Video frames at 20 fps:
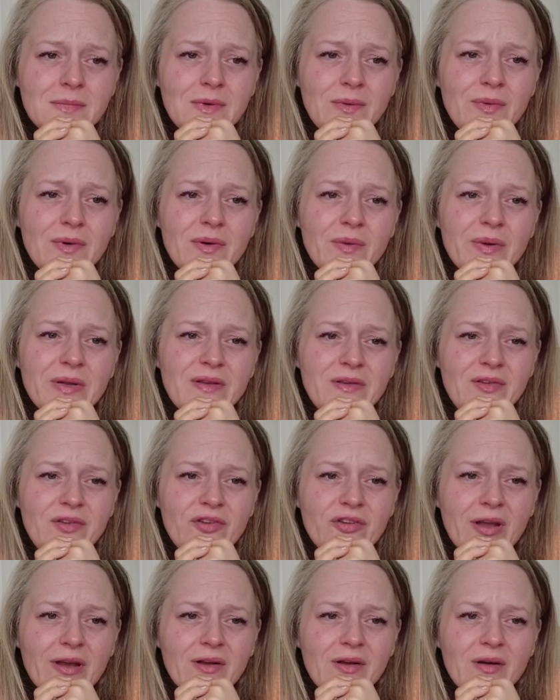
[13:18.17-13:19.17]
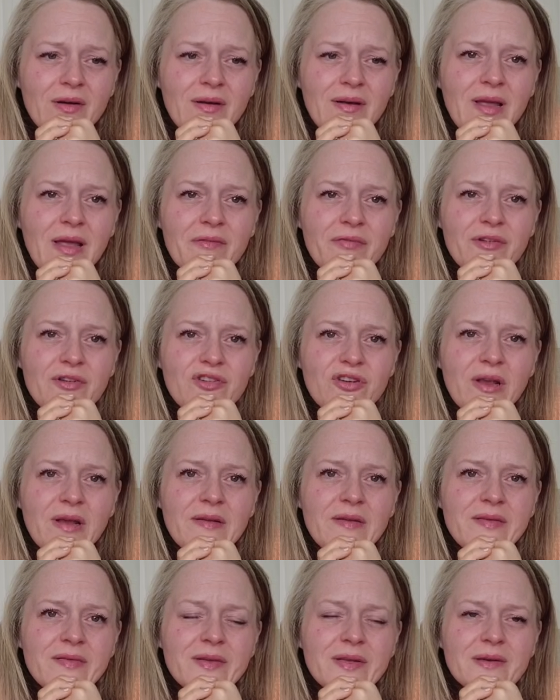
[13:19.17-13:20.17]
when I went to check on Kev and
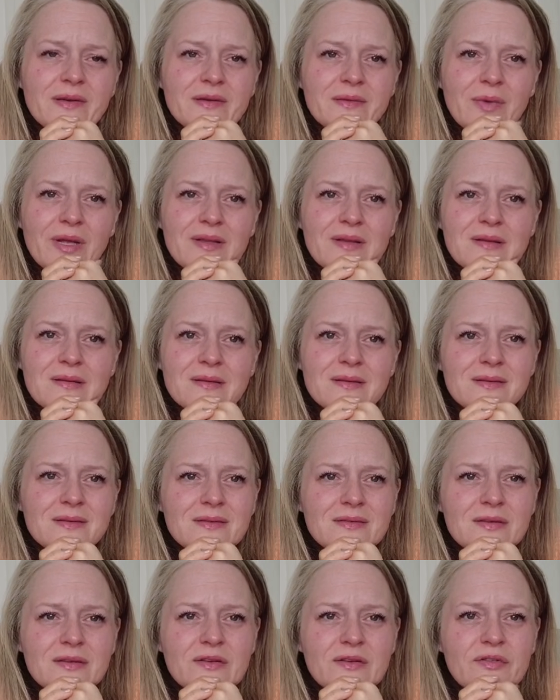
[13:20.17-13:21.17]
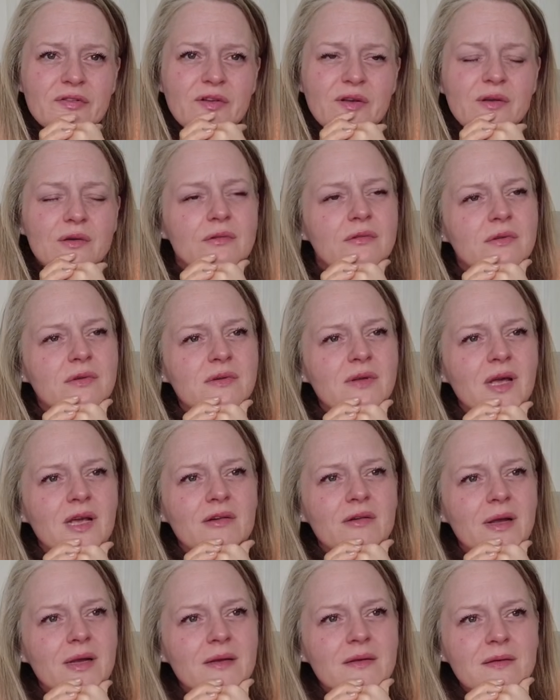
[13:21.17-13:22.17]
Jason and went to the funeral
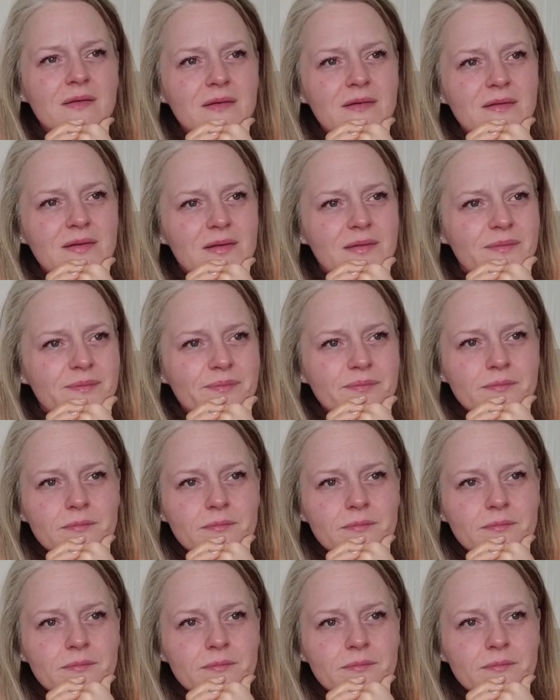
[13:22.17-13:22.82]
directors and